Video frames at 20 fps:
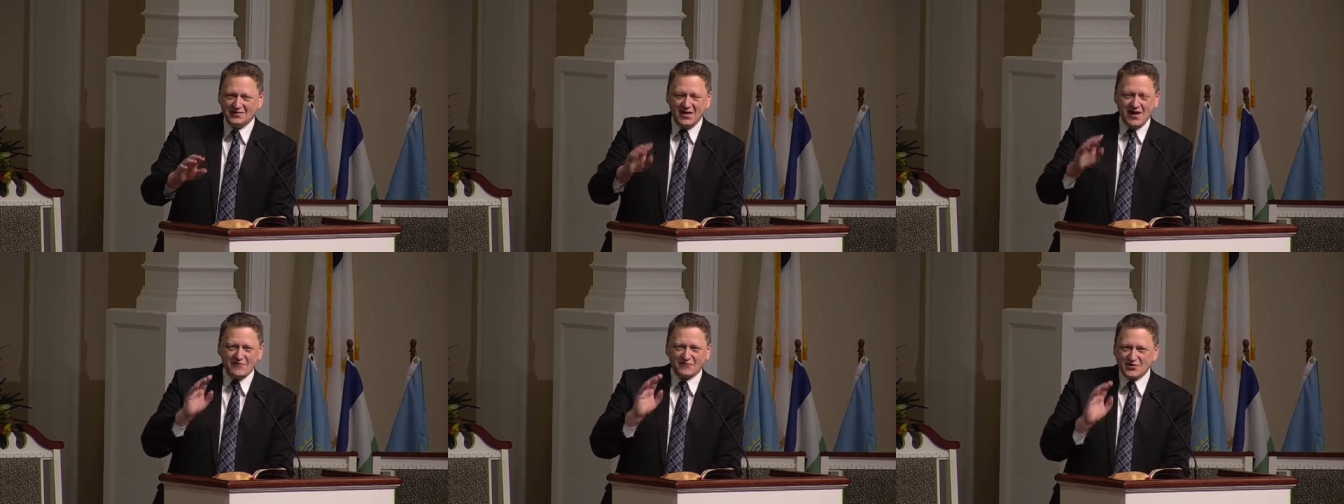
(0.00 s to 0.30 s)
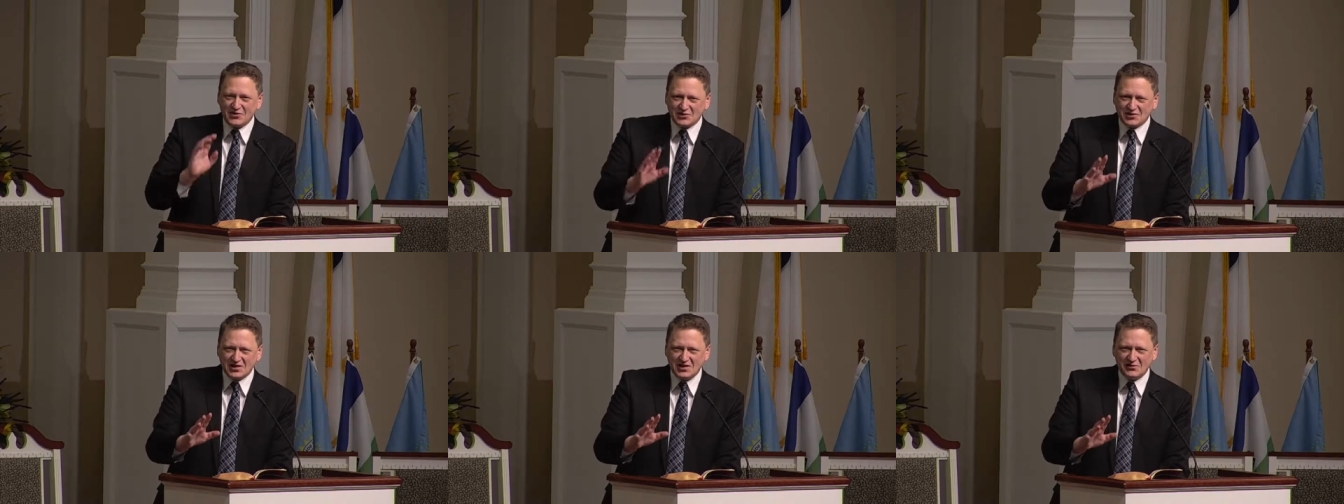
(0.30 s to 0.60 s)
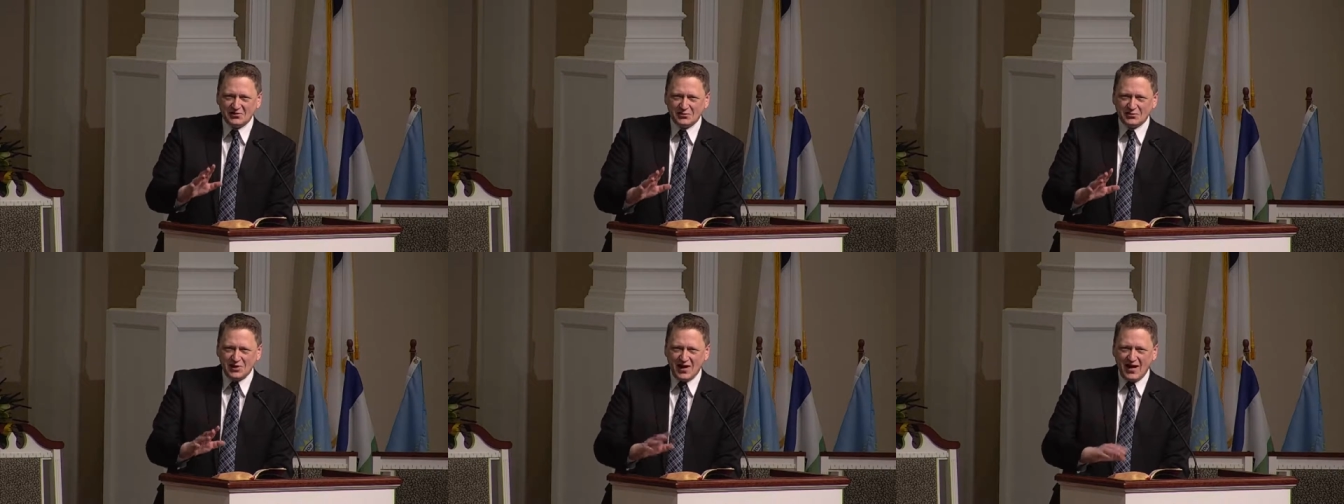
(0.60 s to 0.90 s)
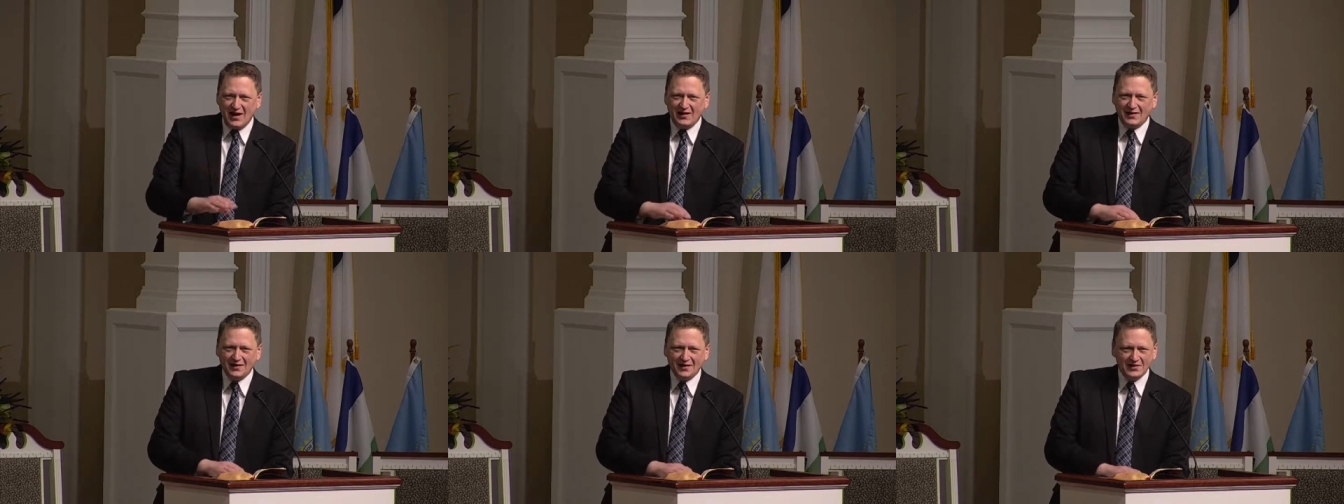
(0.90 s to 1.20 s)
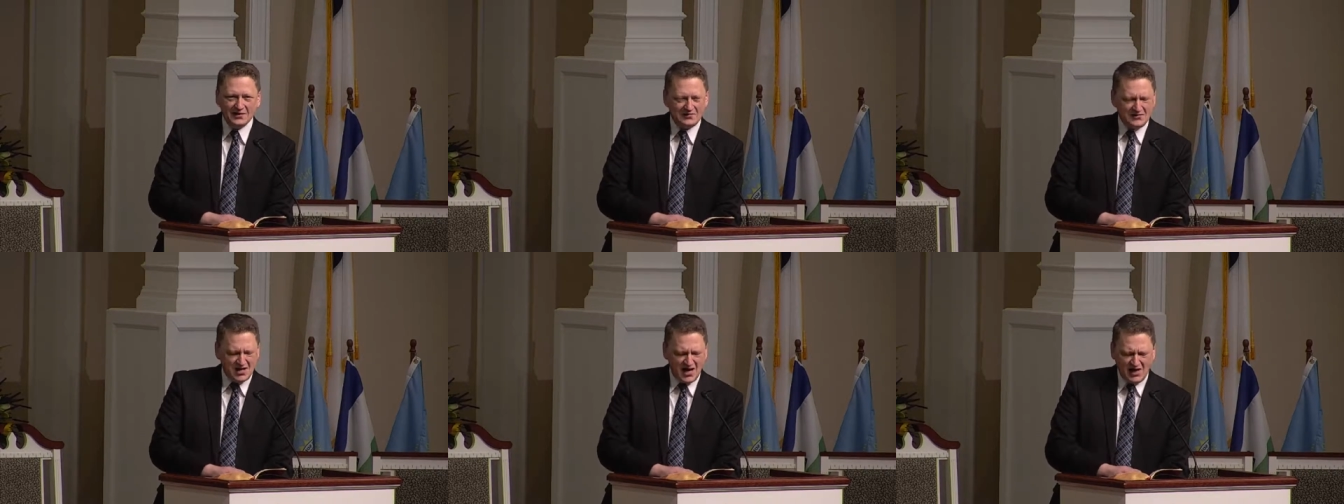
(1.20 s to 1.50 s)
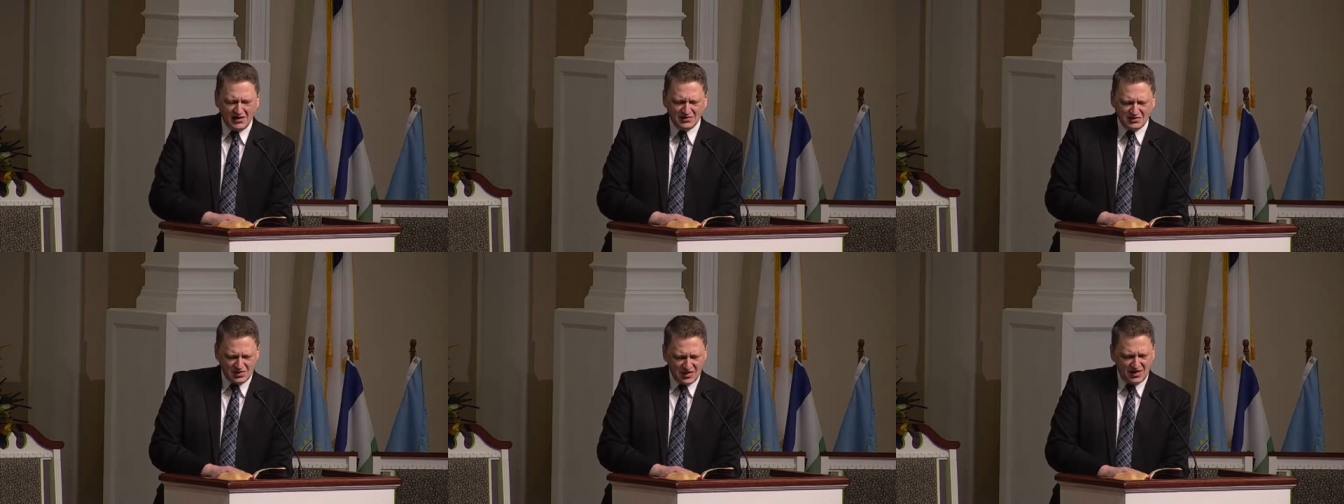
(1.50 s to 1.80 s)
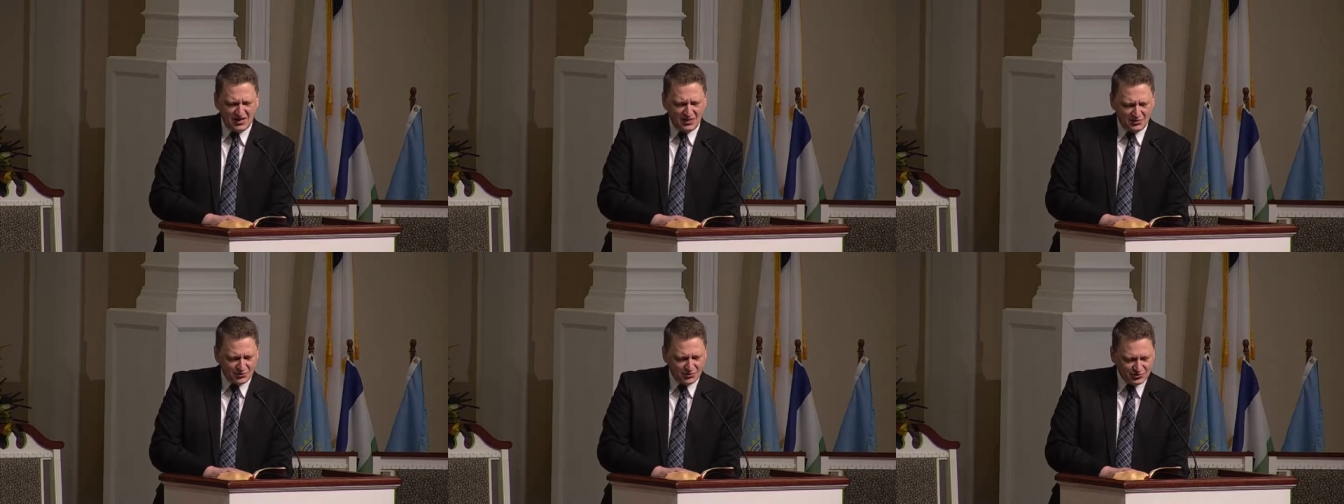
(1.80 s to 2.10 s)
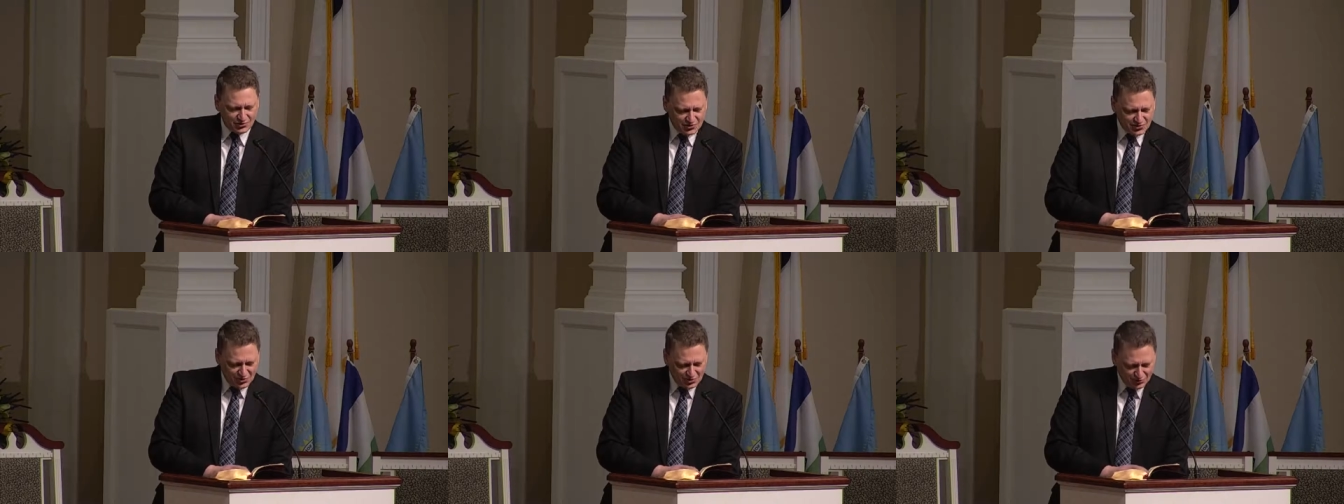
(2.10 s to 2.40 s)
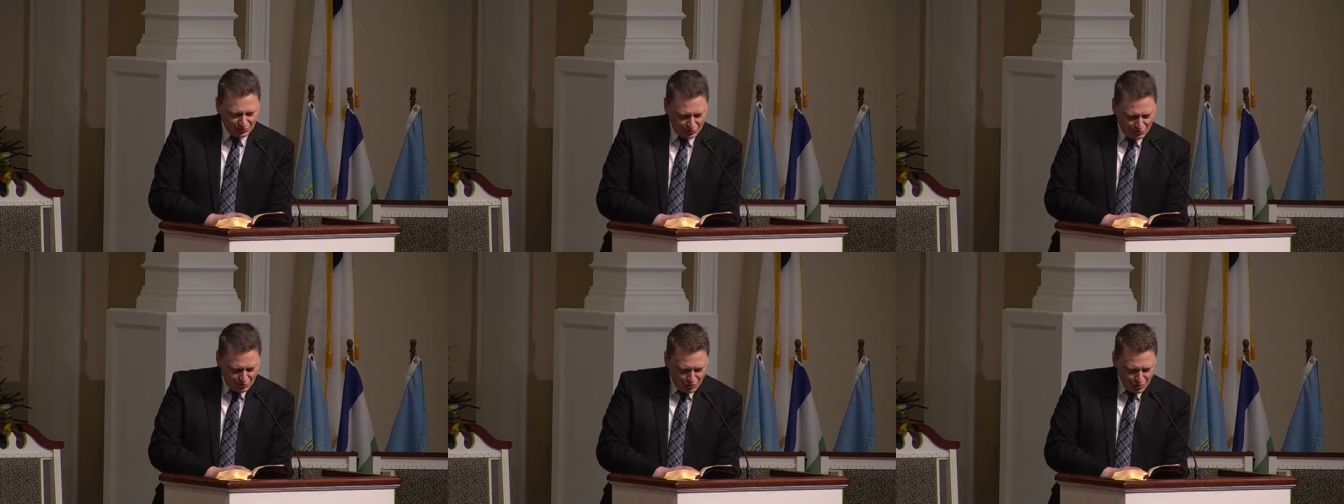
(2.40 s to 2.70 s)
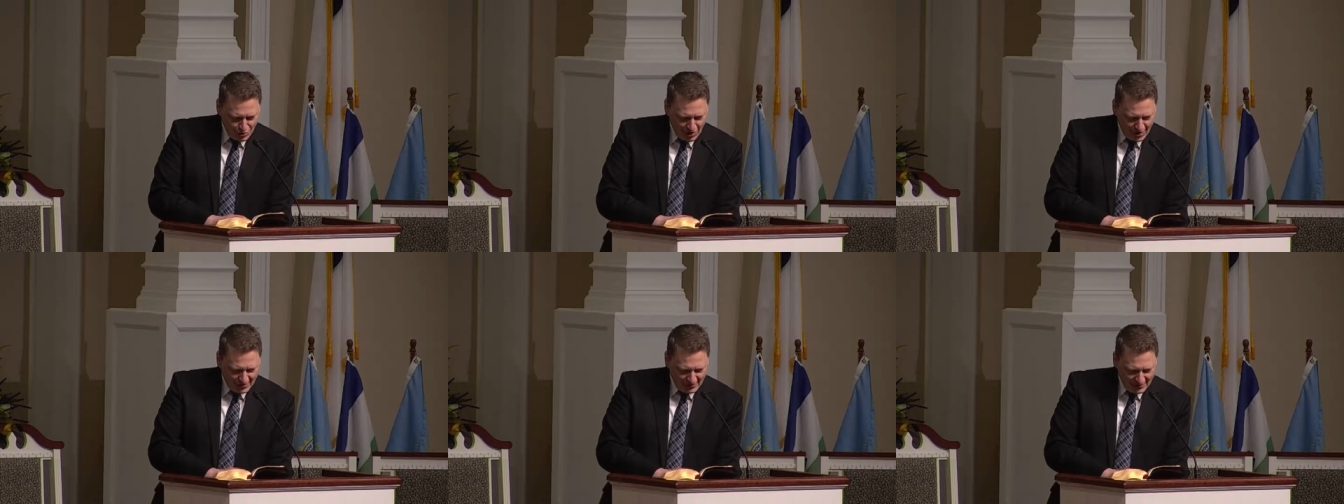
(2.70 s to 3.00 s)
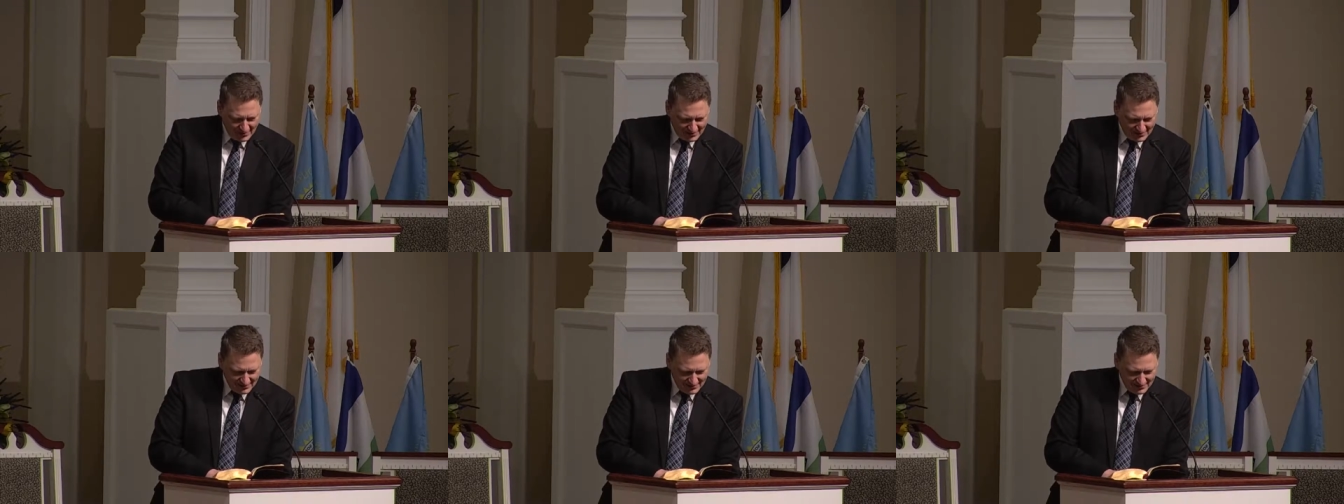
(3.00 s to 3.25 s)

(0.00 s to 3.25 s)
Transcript: every single day, God said it was good.